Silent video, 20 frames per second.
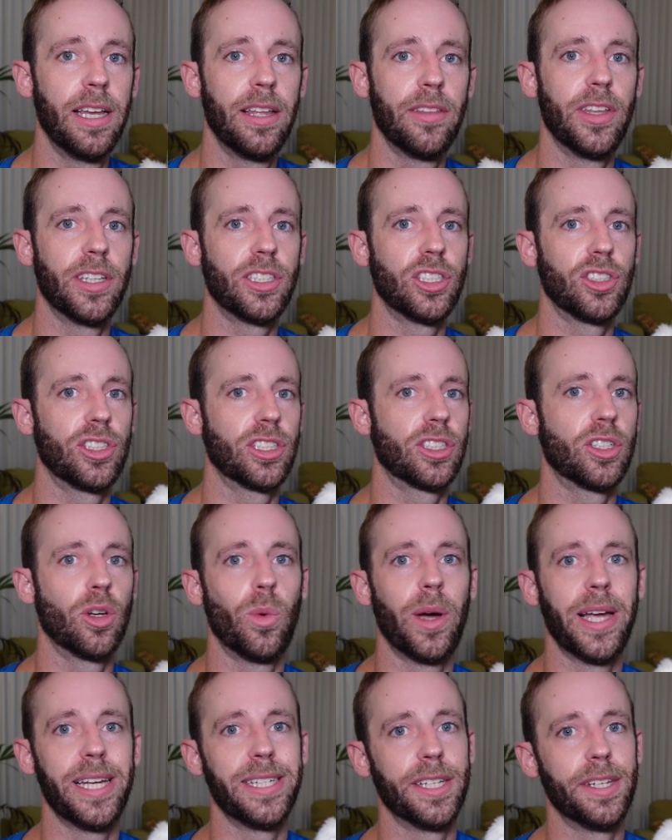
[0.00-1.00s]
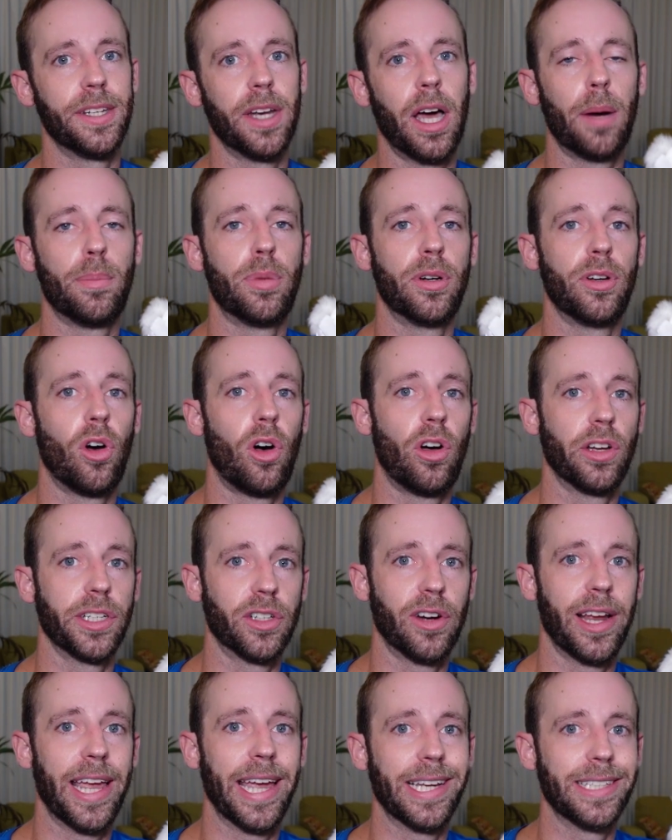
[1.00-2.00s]
This is just a way to not put all
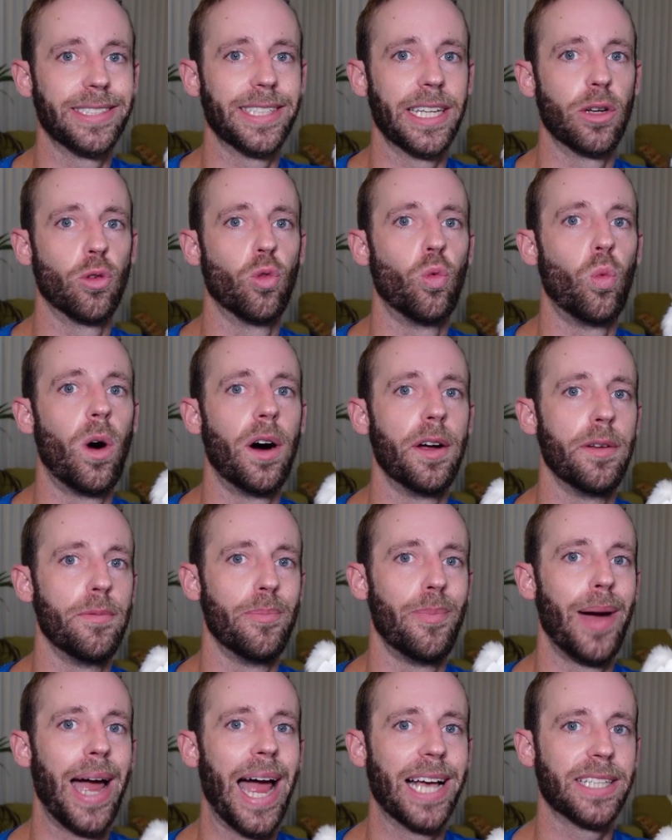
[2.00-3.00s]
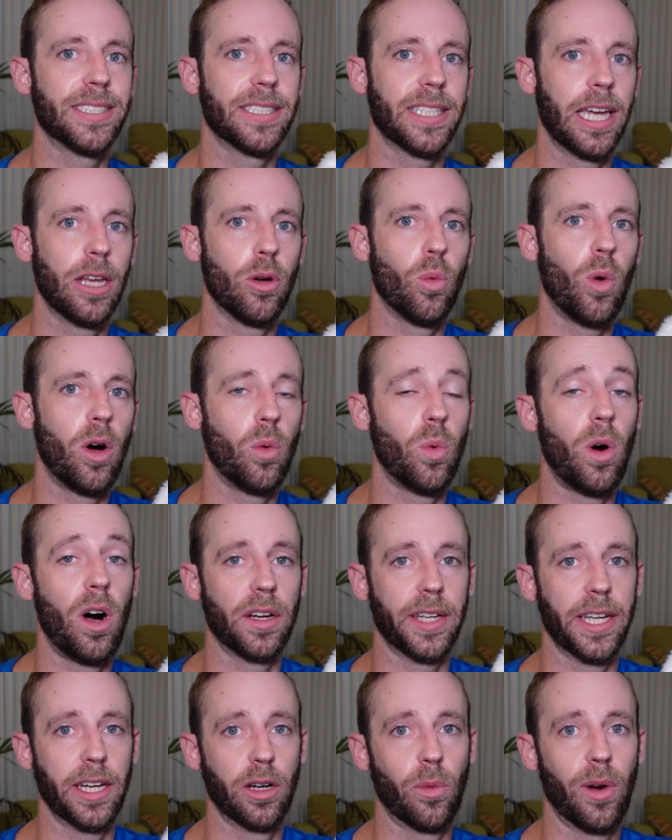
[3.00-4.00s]
your eggs in one basket while
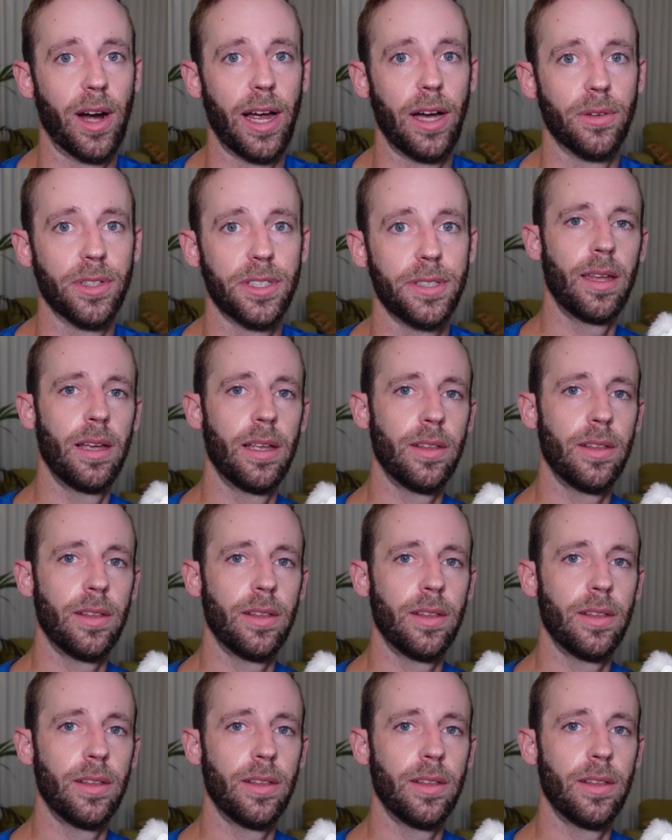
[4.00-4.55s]
walking around.